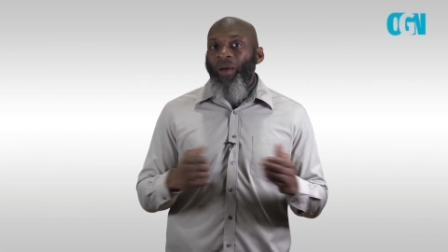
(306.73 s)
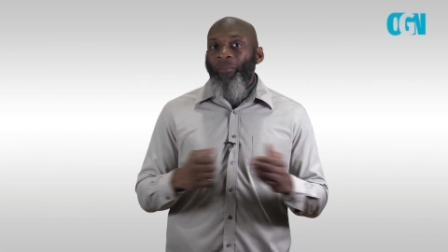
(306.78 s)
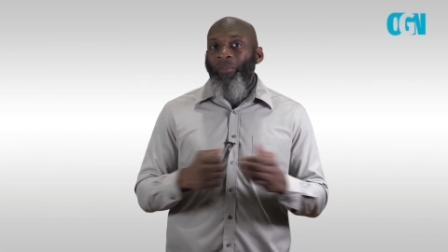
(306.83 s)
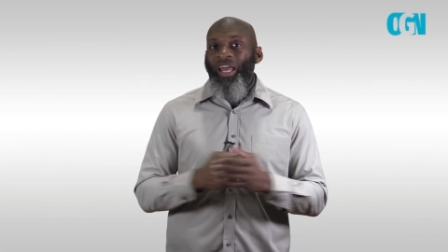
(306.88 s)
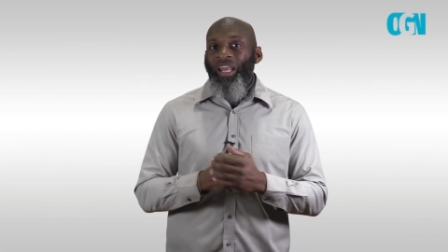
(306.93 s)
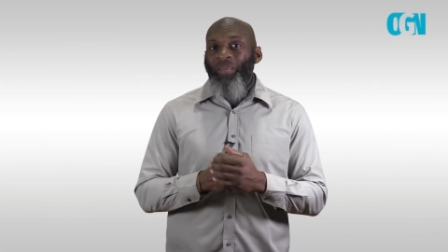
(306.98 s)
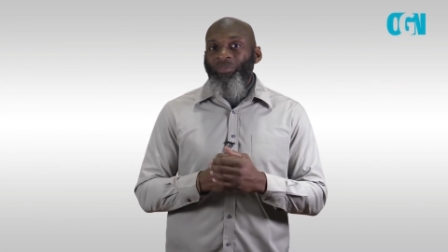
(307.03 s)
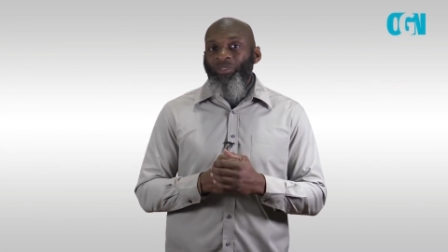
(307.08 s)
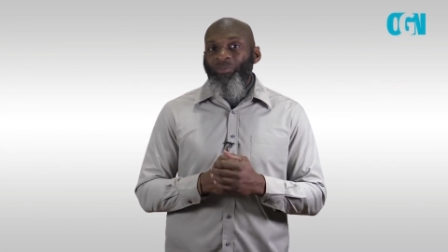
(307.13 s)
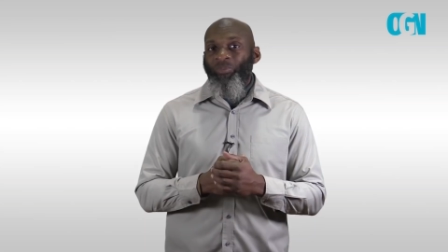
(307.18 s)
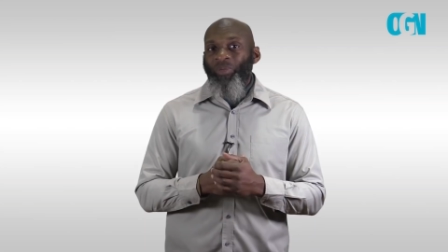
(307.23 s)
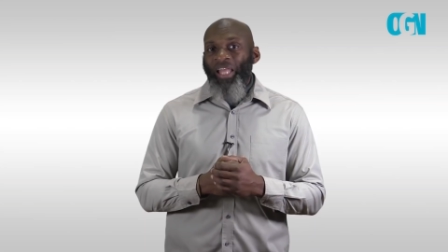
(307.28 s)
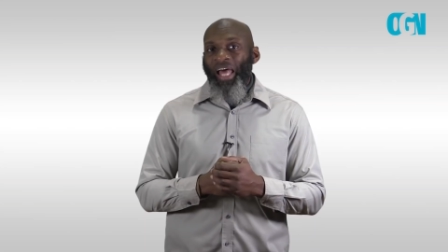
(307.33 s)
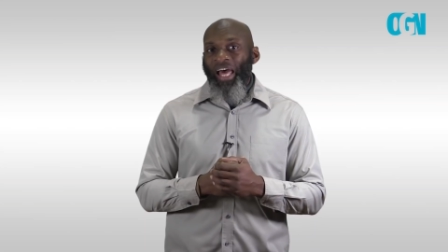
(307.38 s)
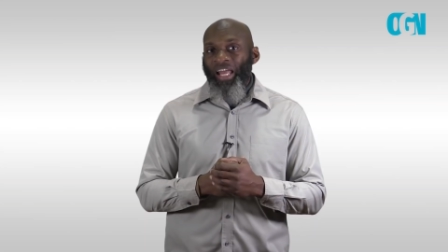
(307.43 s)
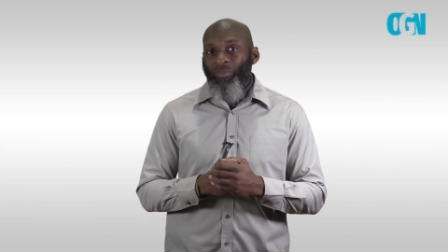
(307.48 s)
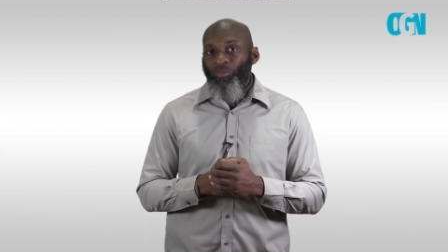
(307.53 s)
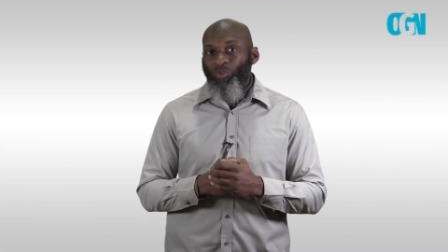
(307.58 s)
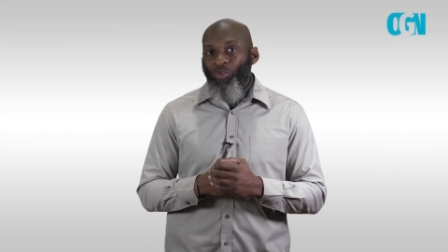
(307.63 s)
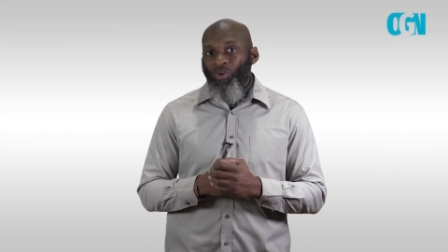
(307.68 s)
My name is
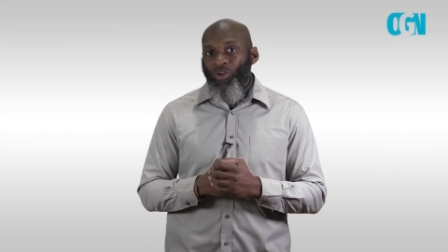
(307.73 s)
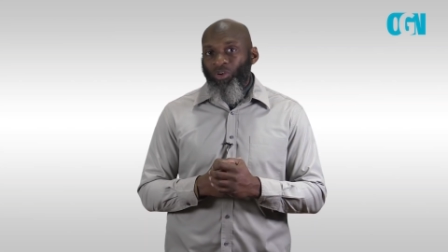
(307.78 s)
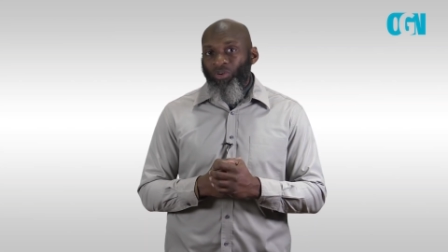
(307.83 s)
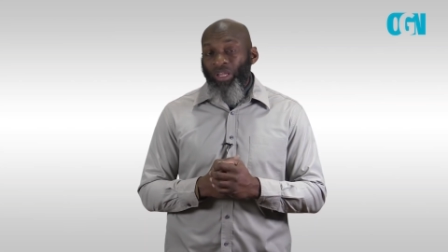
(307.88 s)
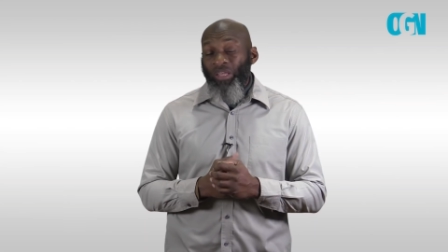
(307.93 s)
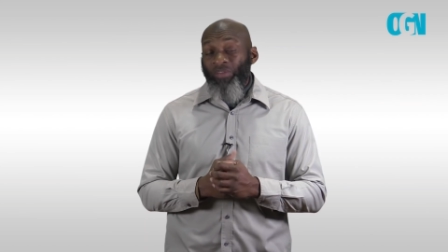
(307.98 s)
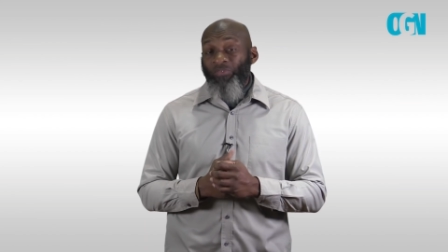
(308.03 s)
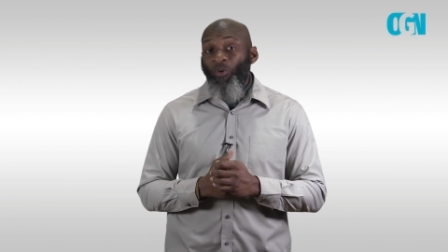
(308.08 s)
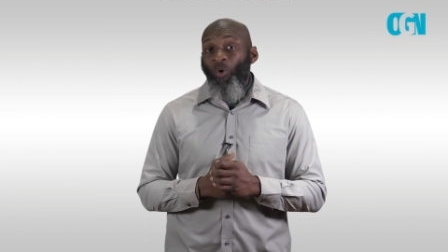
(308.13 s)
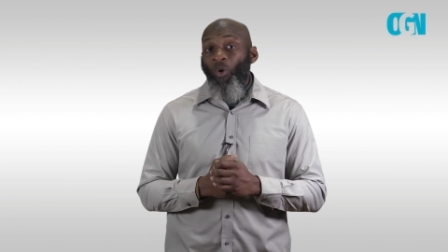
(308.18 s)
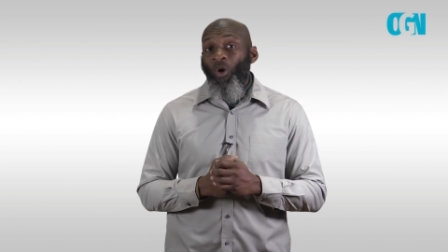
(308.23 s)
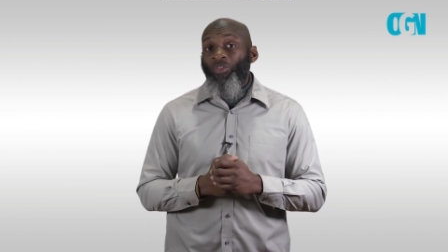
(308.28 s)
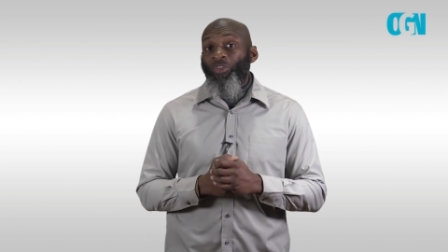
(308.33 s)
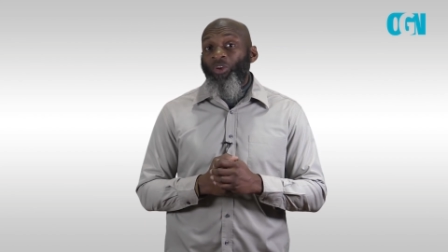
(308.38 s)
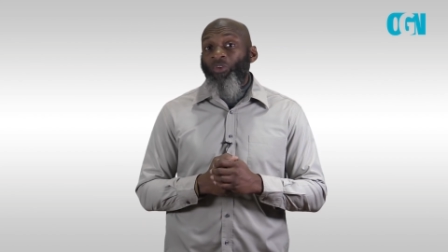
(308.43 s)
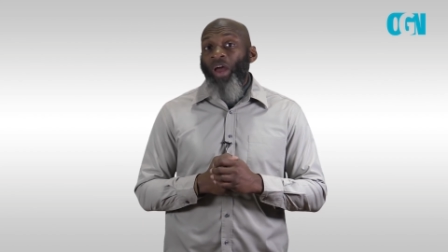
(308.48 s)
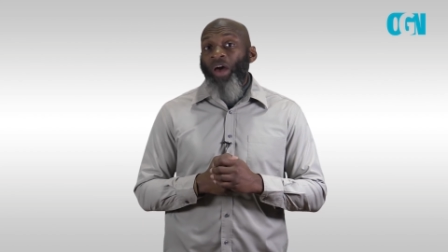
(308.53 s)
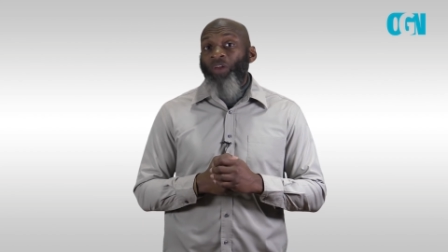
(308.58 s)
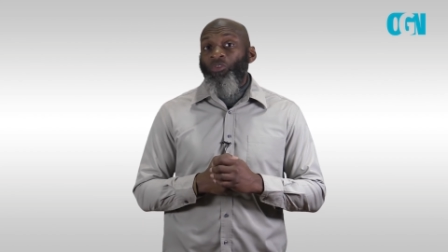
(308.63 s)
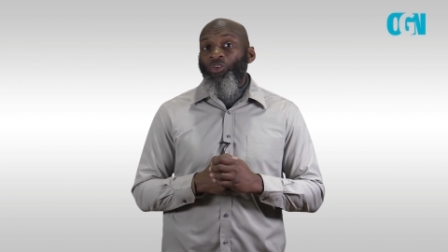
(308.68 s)
Bilal Abdul Kareem for On
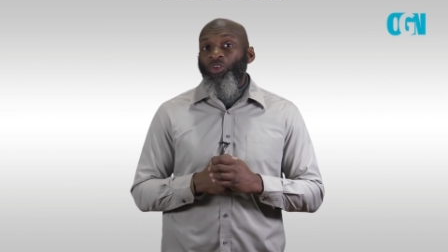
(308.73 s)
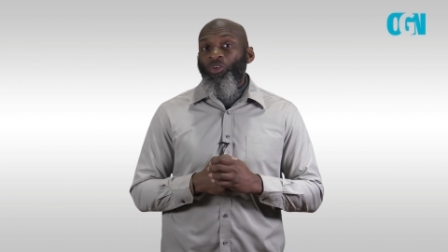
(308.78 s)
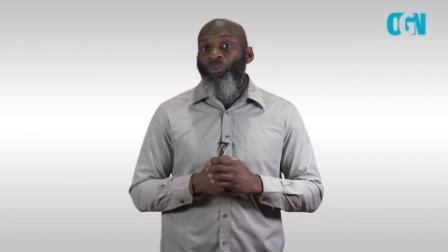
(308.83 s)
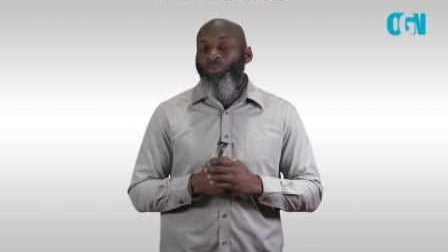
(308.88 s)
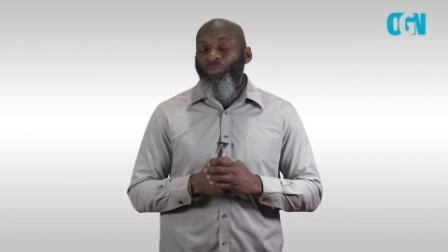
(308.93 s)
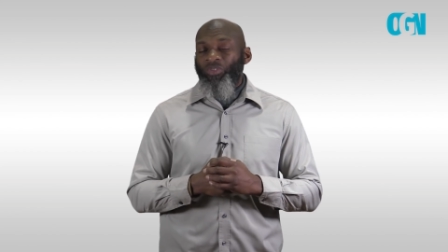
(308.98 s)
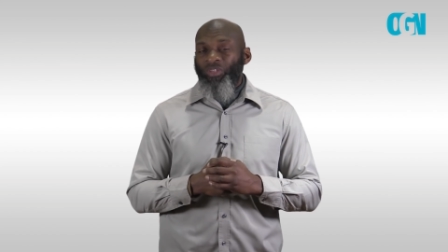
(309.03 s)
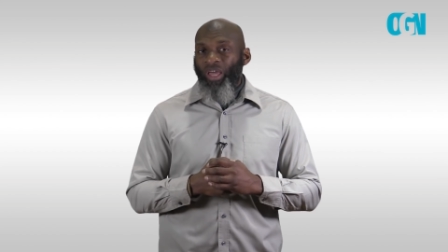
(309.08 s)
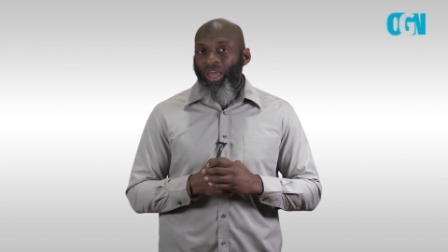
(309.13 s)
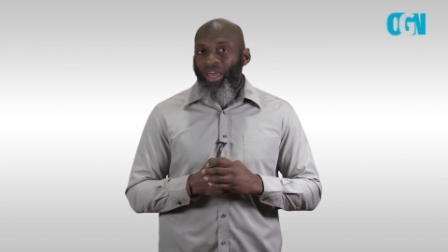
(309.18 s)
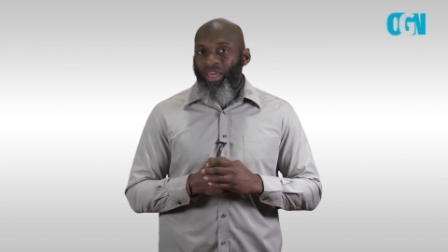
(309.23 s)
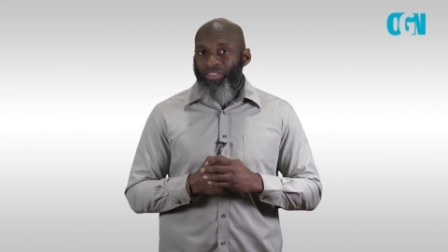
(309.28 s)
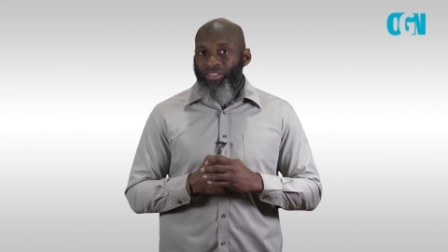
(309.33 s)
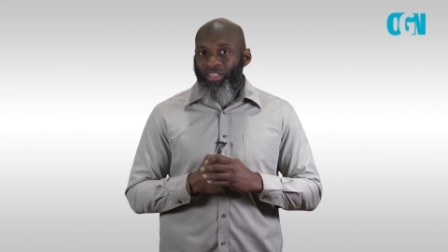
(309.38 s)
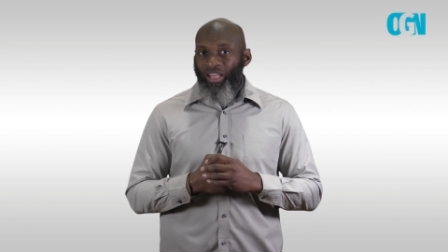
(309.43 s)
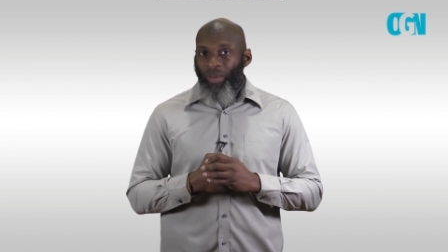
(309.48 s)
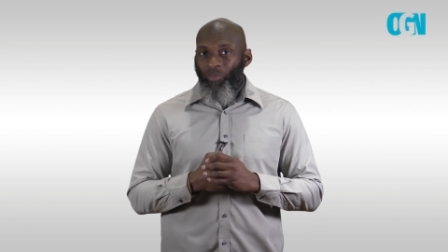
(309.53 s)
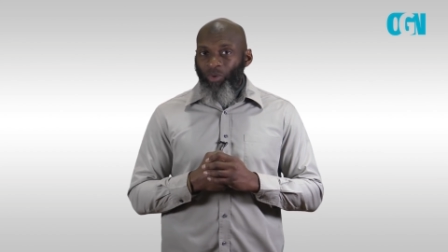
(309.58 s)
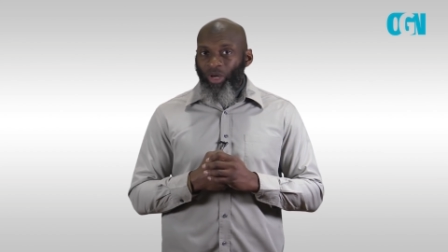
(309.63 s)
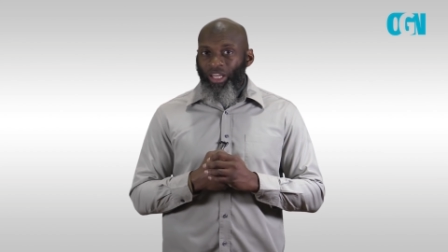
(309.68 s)
the Ground News.
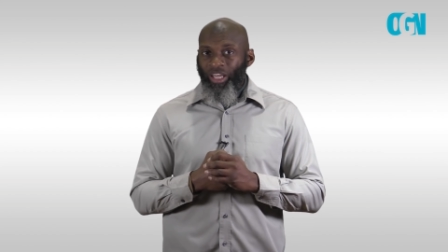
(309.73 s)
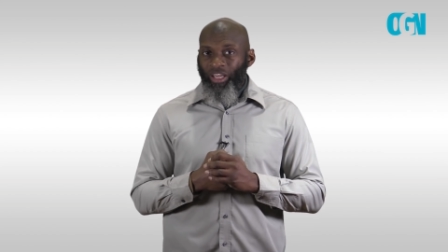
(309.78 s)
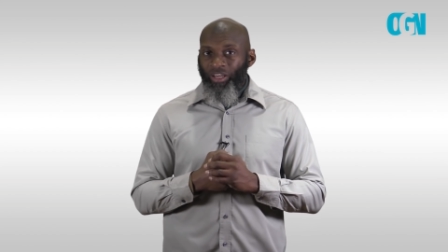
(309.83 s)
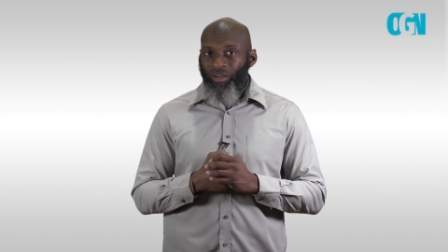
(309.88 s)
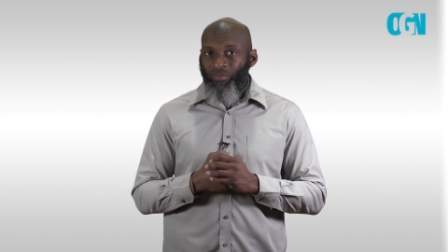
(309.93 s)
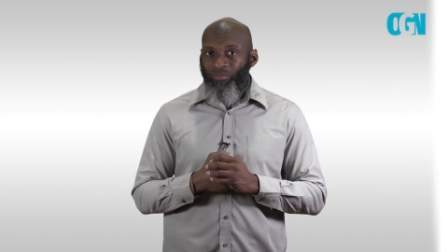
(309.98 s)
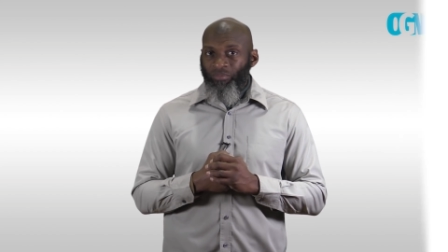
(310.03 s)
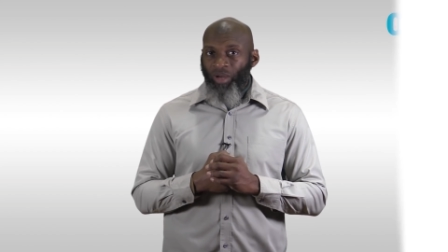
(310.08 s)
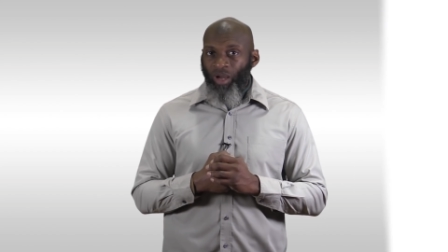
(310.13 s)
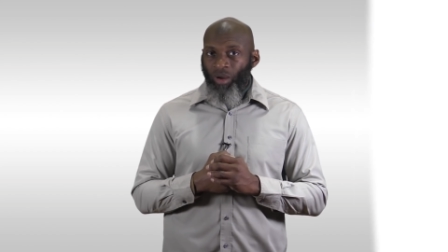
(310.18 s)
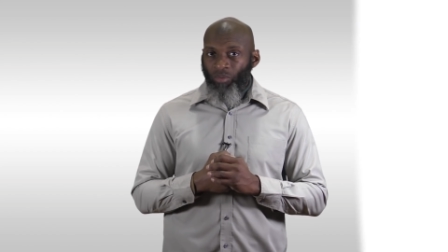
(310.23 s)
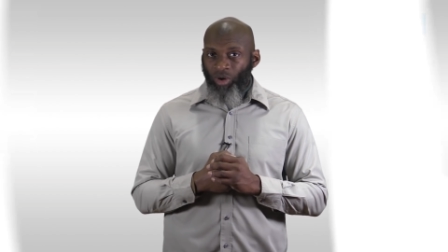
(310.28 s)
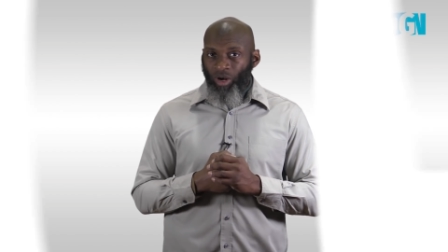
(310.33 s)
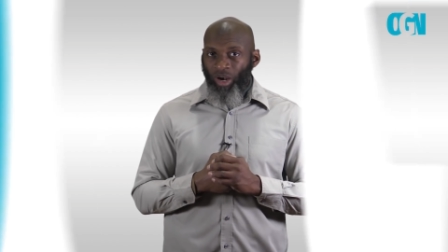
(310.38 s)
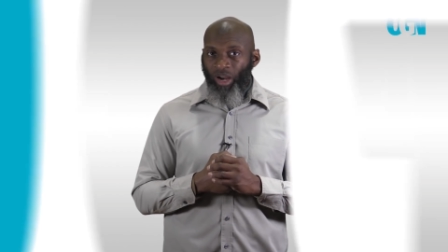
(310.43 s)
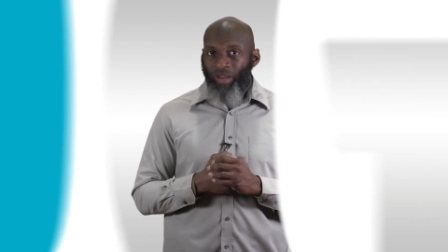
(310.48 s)
Assalamu alaikum wa